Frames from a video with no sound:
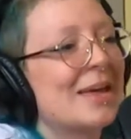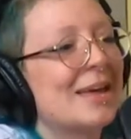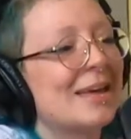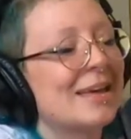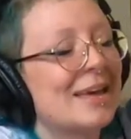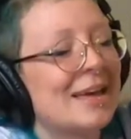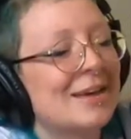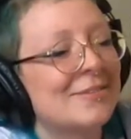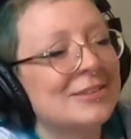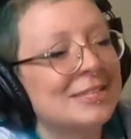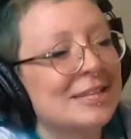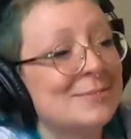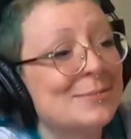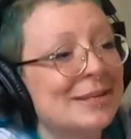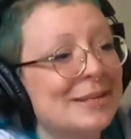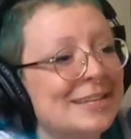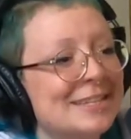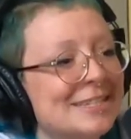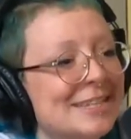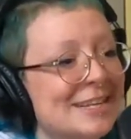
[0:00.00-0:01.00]
every time I
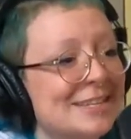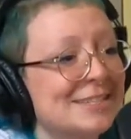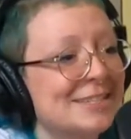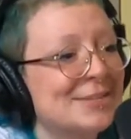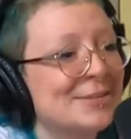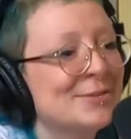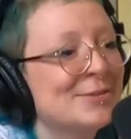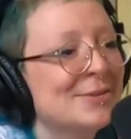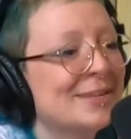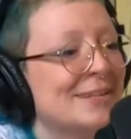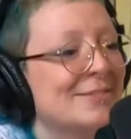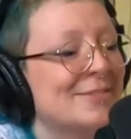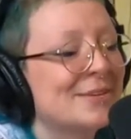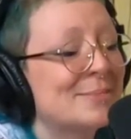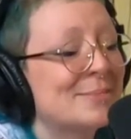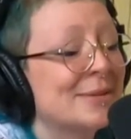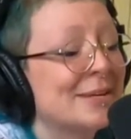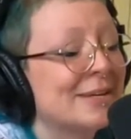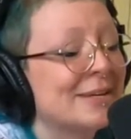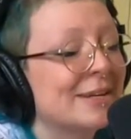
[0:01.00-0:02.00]
get a tattoo, if I'm
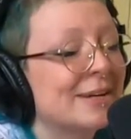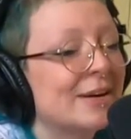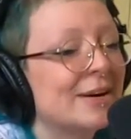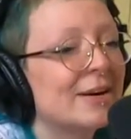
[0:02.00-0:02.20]
like,